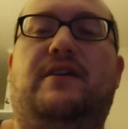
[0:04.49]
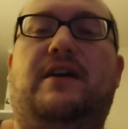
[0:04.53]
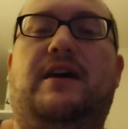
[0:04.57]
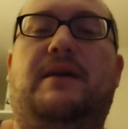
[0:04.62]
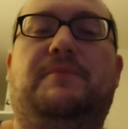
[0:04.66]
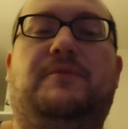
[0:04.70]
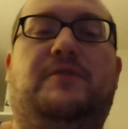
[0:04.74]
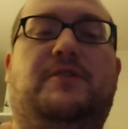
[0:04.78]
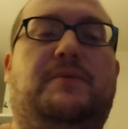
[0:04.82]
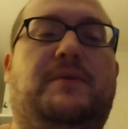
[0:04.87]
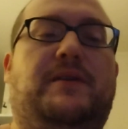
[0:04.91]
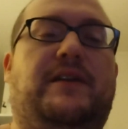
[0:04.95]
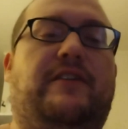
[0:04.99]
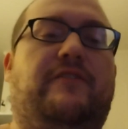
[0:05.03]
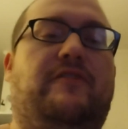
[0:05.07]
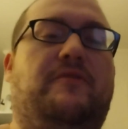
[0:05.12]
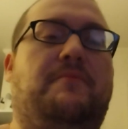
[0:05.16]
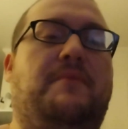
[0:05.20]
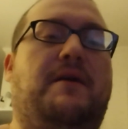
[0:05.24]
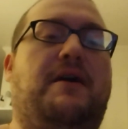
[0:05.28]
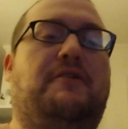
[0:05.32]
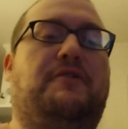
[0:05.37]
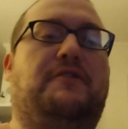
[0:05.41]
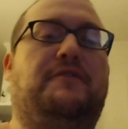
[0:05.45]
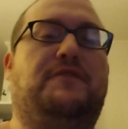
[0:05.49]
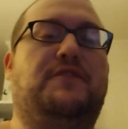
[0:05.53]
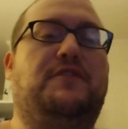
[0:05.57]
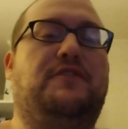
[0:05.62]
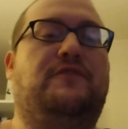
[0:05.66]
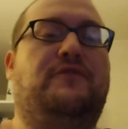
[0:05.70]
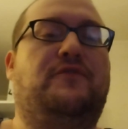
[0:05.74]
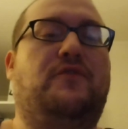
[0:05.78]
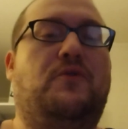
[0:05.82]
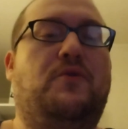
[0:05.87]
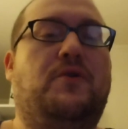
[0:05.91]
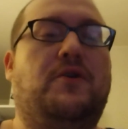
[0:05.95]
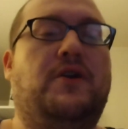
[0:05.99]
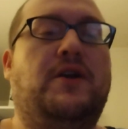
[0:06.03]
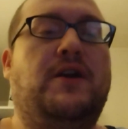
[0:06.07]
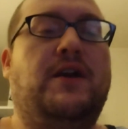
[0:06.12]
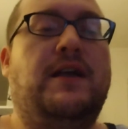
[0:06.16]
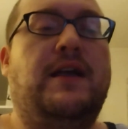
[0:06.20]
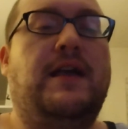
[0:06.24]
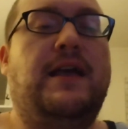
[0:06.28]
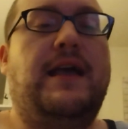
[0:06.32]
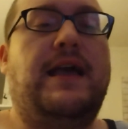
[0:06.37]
I'm going to be giving my review for